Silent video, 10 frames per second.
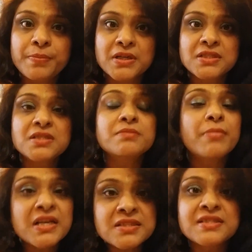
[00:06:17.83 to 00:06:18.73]
persons
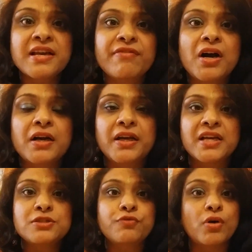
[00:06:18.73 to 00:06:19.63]
must safeguard
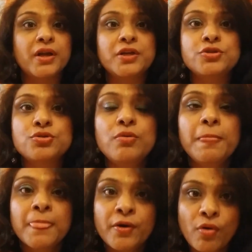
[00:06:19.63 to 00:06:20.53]
against falling into
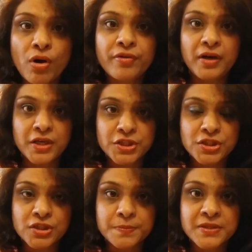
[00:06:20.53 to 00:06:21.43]
wrong
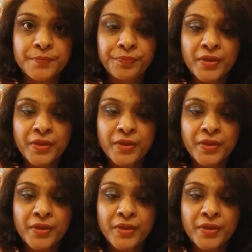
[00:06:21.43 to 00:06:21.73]
relationships.